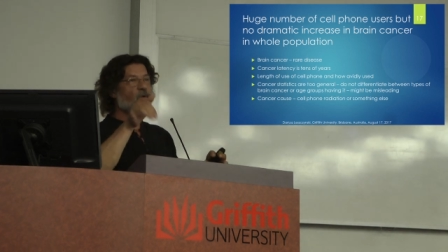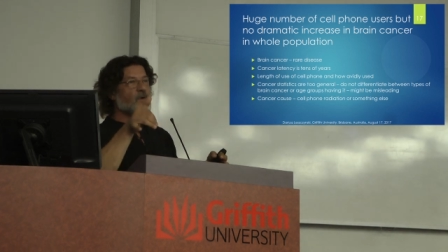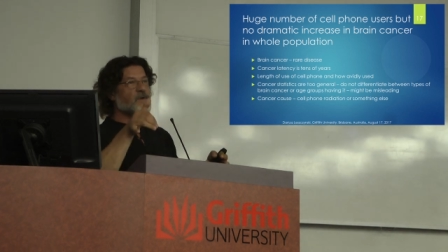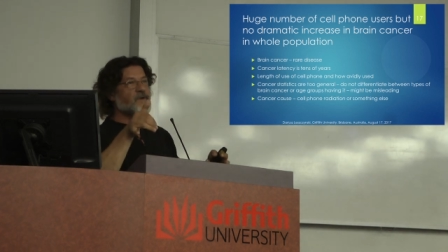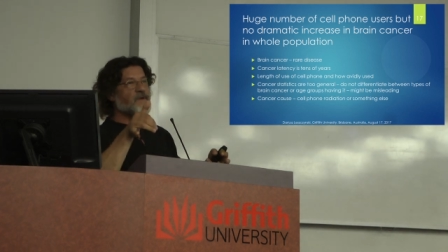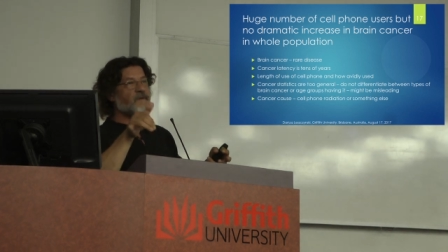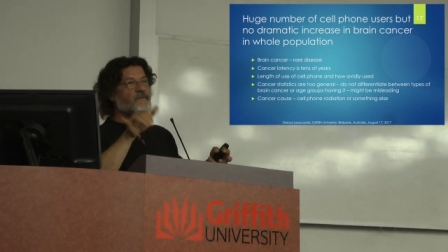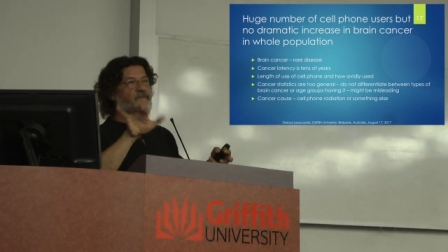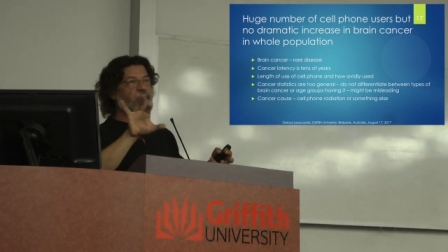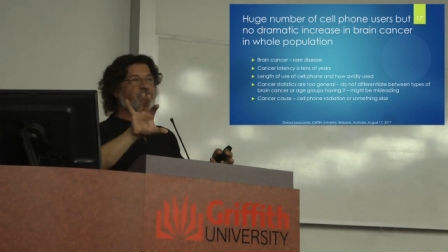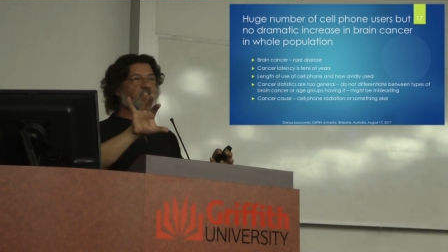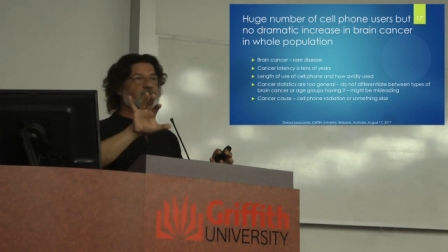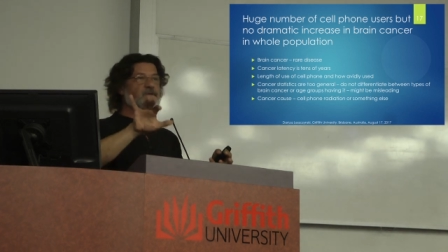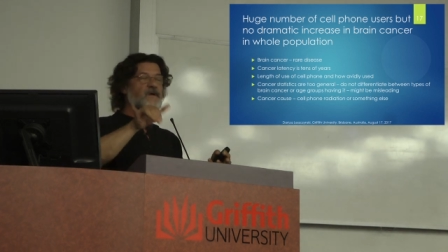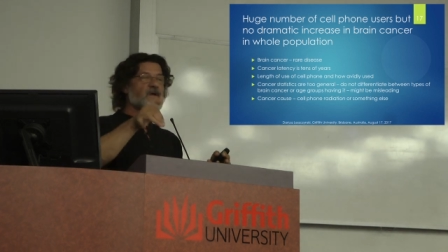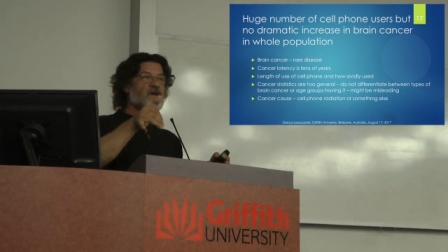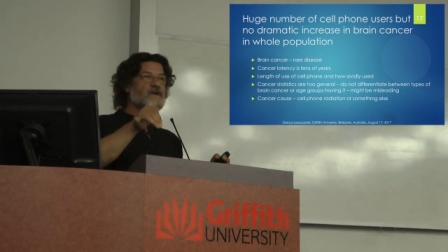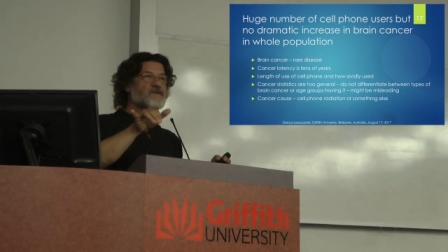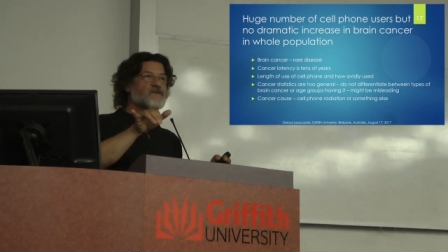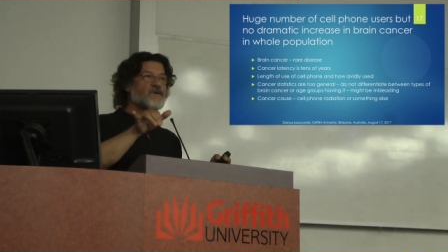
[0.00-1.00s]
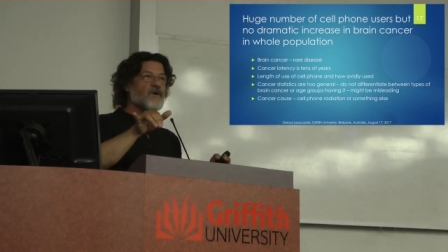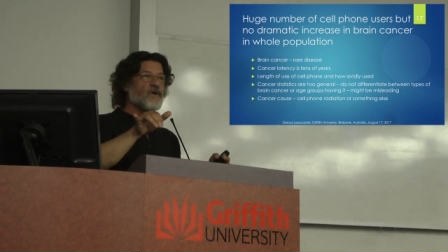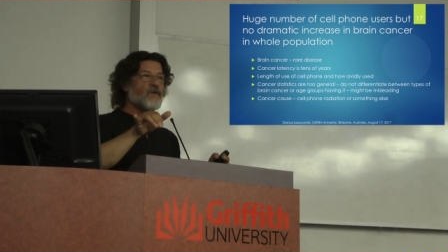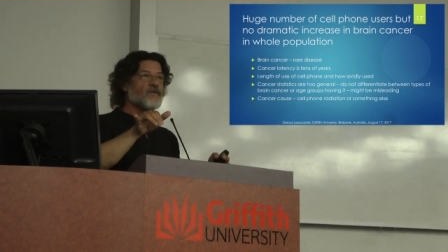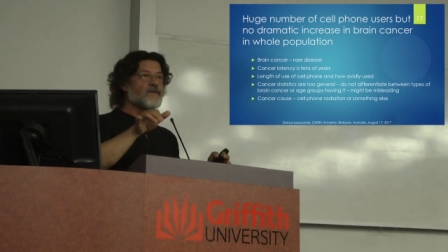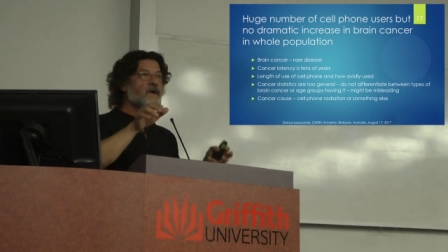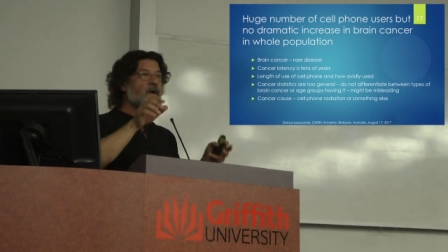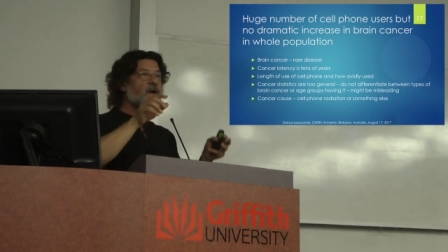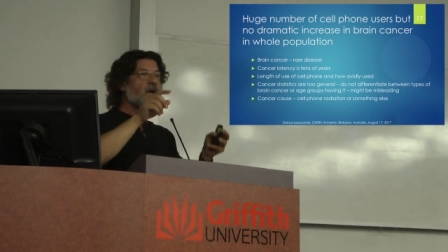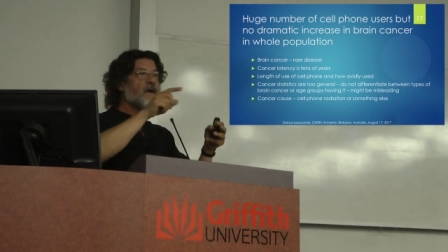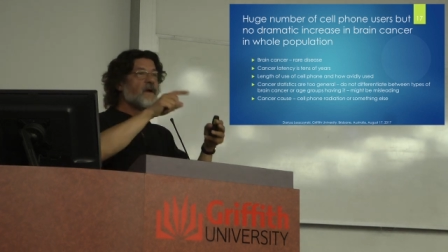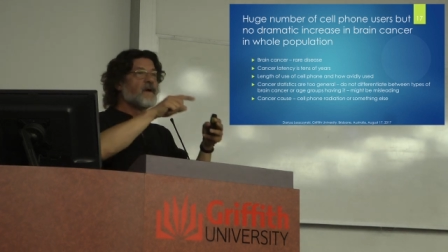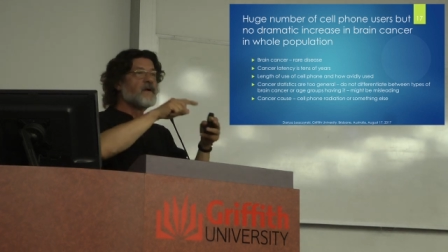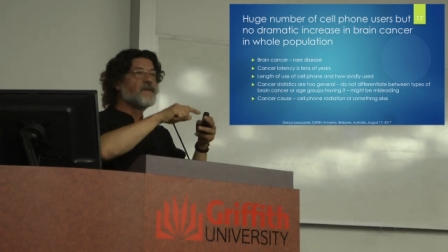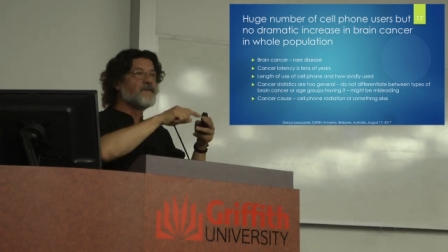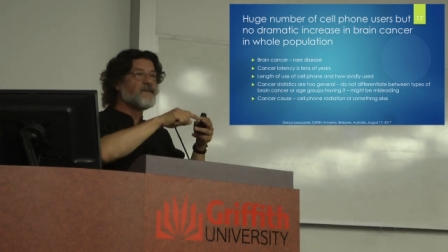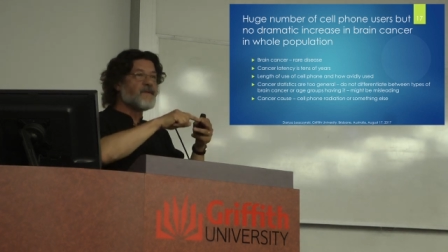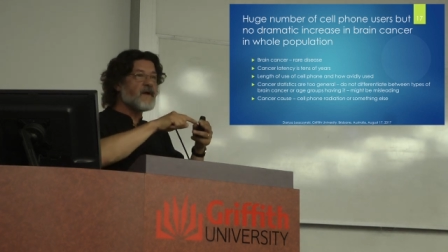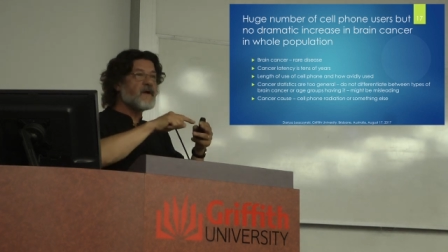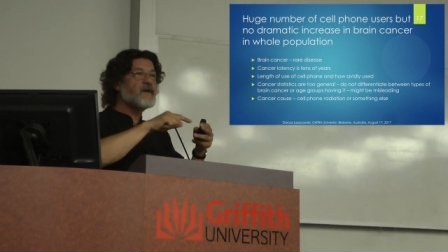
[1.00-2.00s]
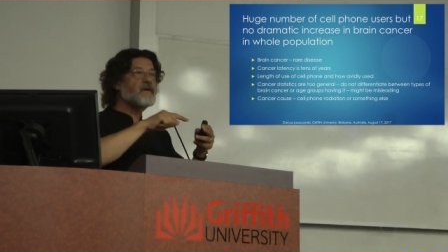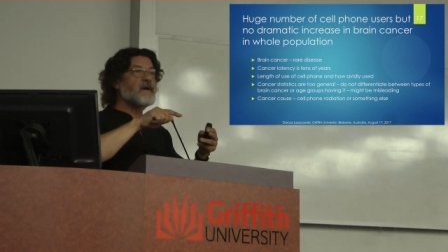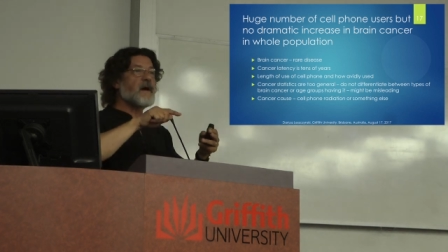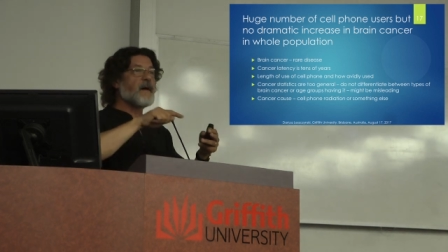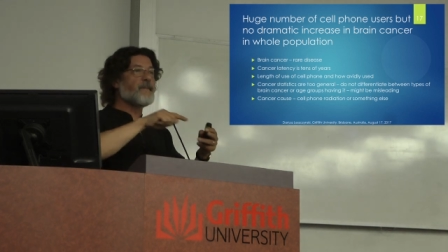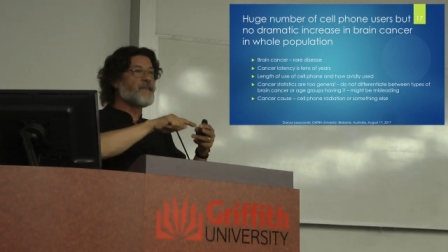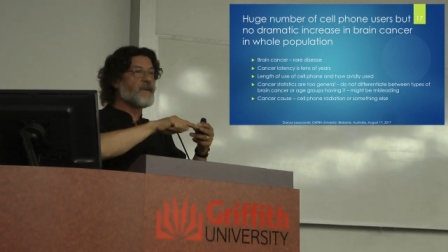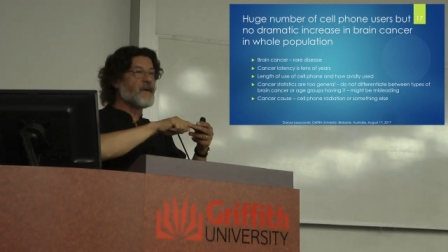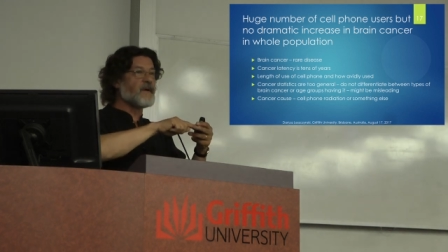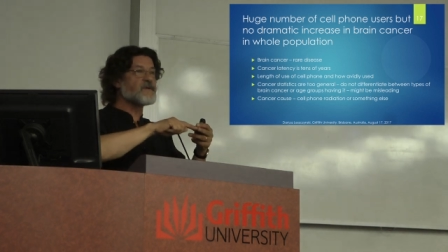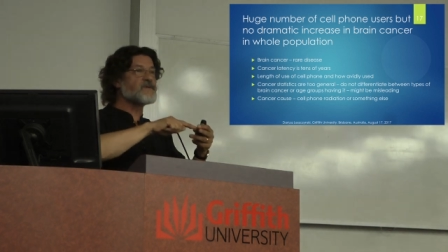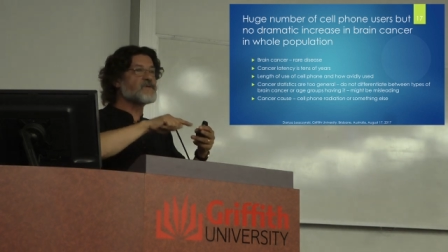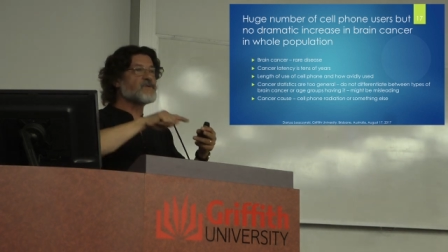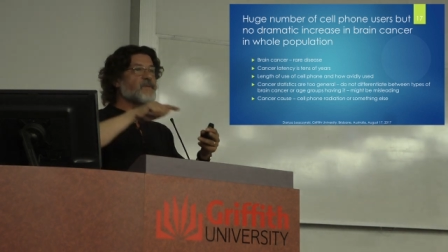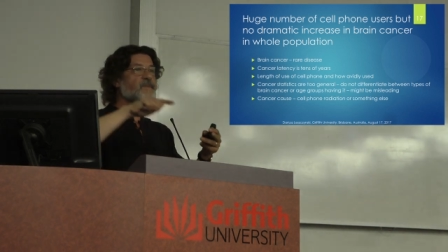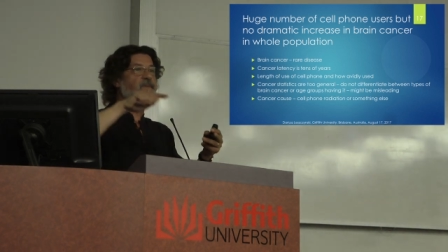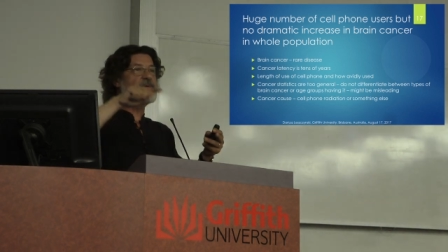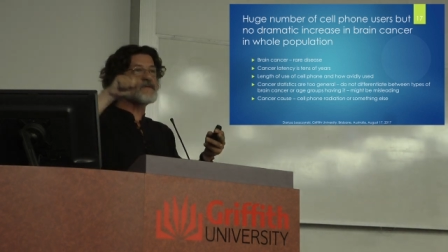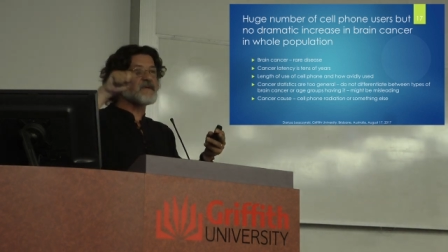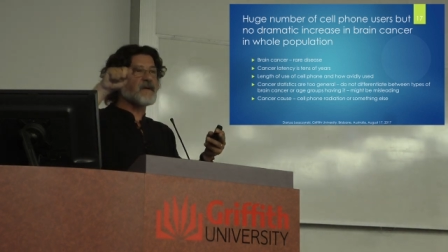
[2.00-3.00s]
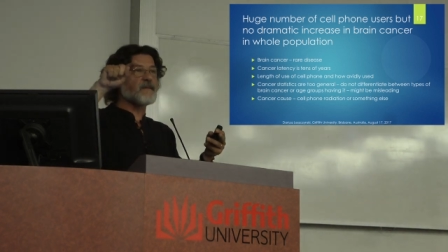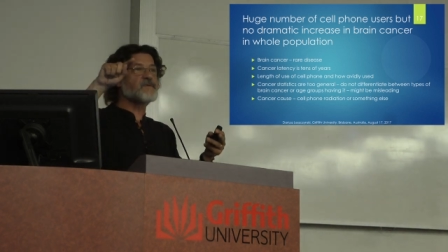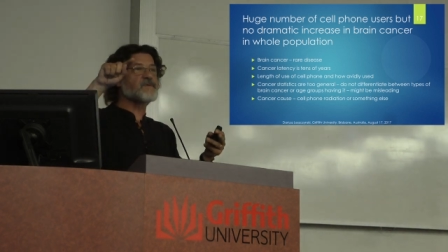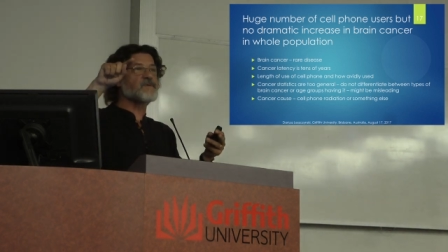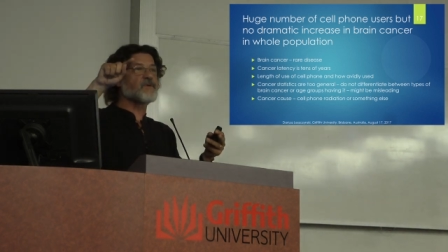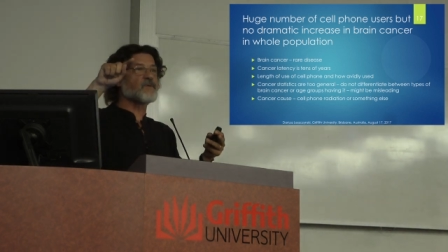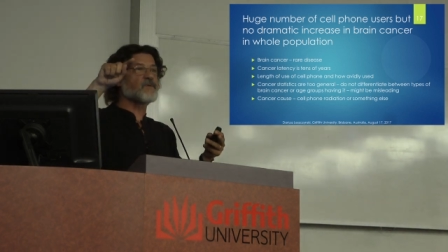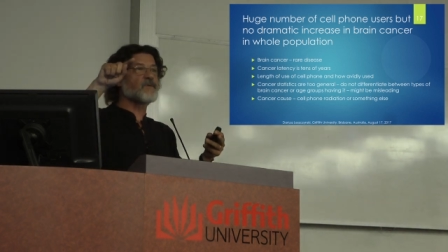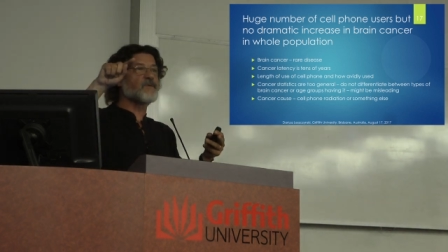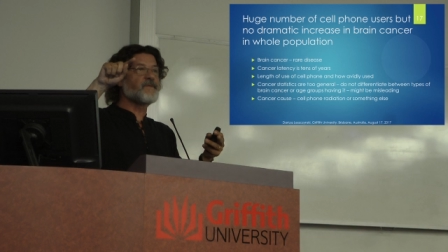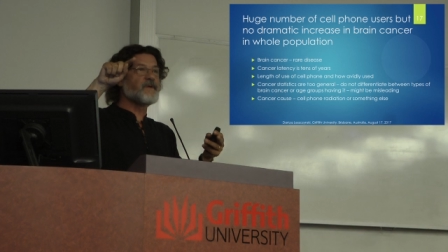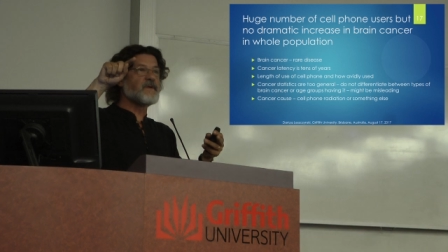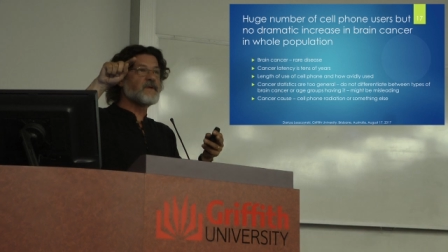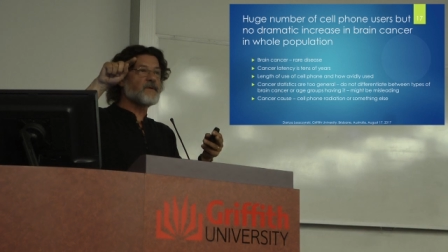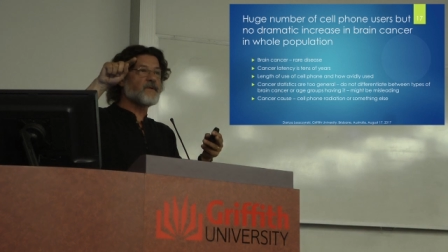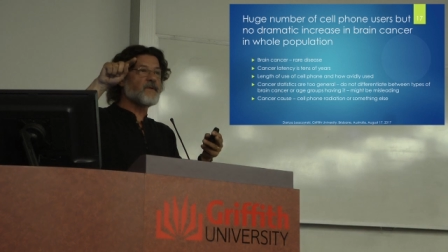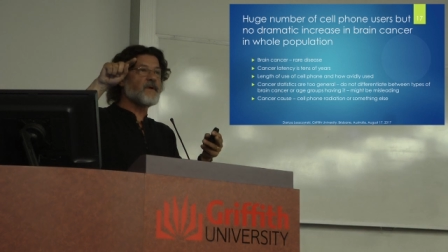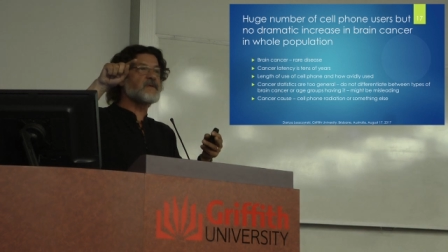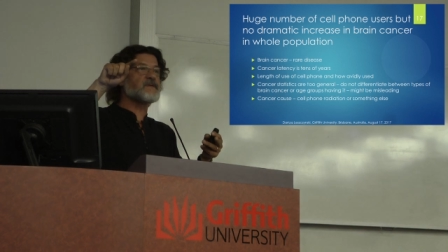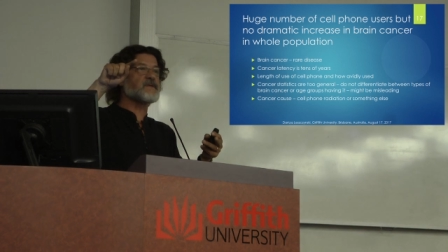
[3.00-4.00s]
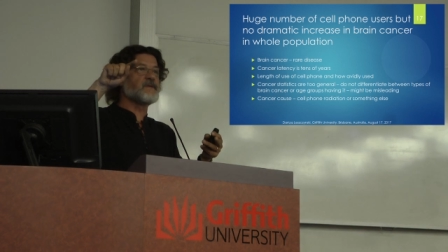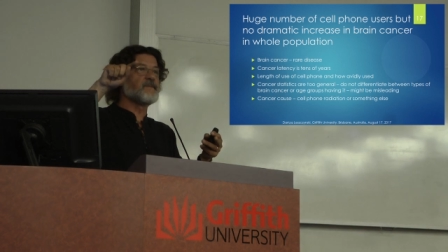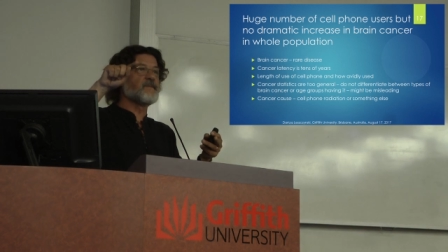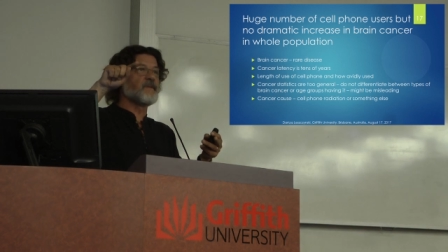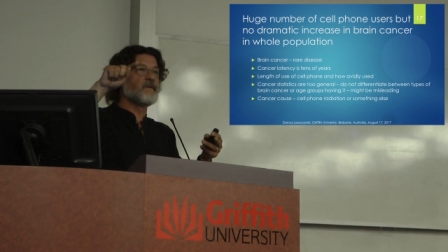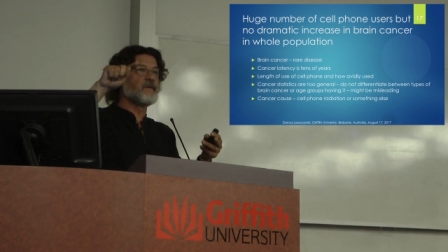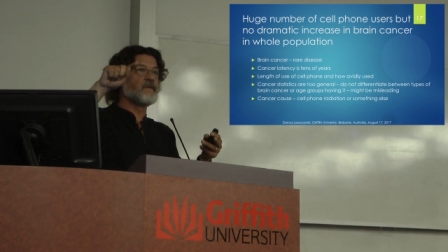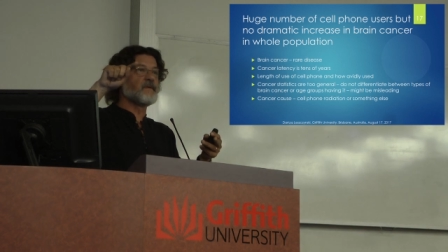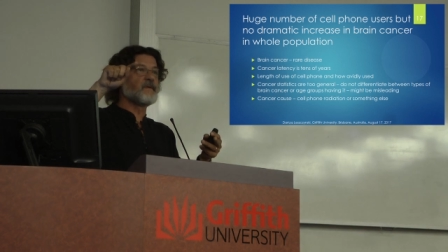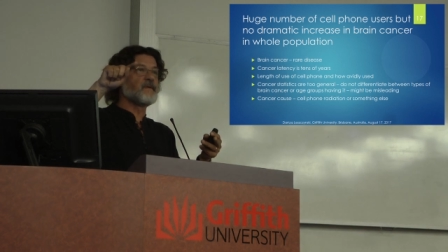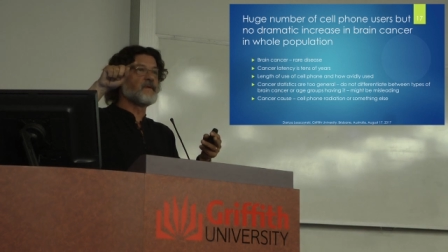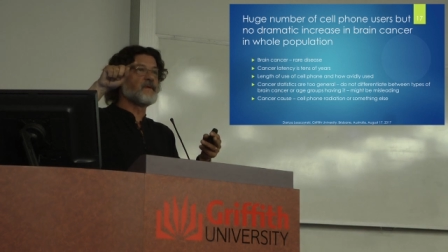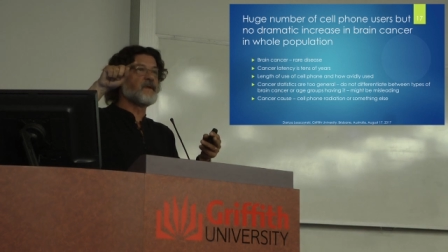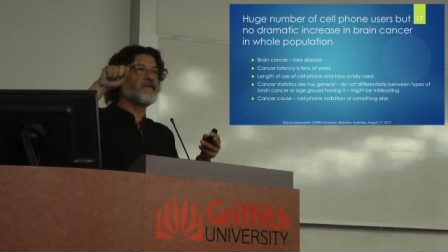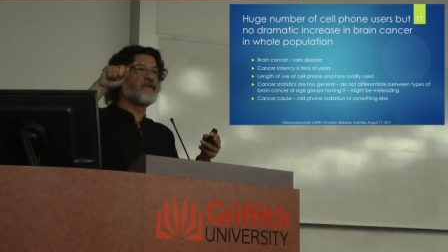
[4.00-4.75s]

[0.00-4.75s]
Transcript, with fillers: 40, 50 years old, there appears to be some sort of increase in